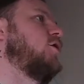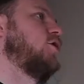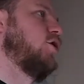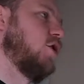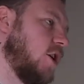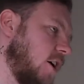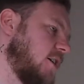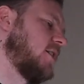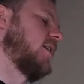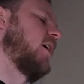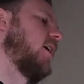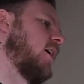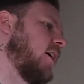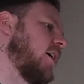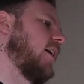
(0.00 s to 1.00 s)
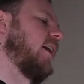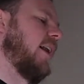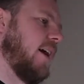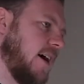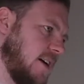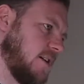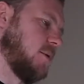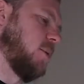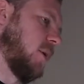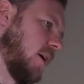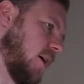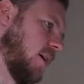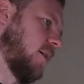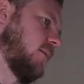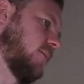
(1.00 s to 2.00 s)
Just like last
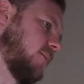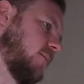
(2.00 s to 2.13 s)
week.